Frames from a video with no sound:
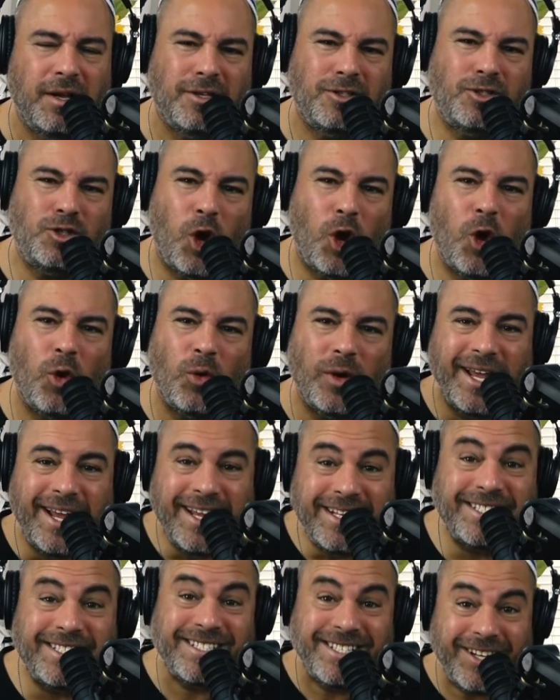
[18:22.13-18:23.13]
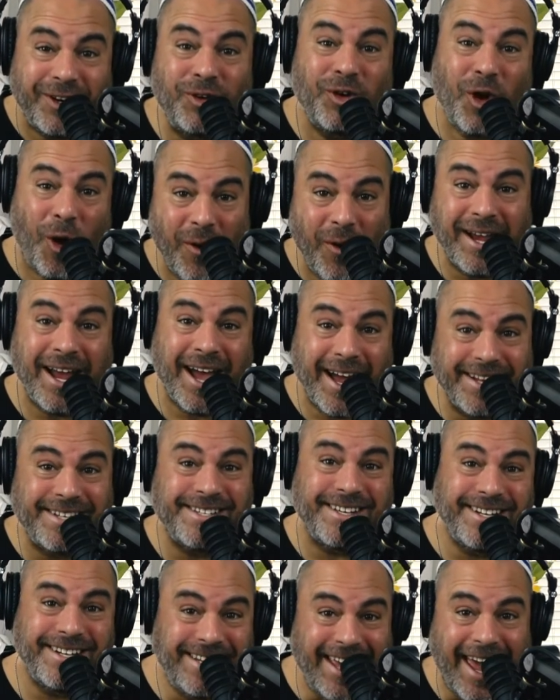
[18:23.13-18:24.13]
So it's still going on
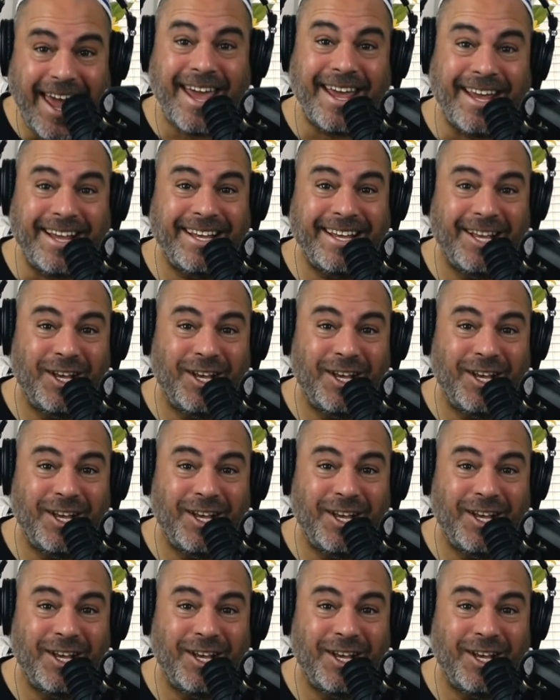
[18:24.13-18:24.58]
today.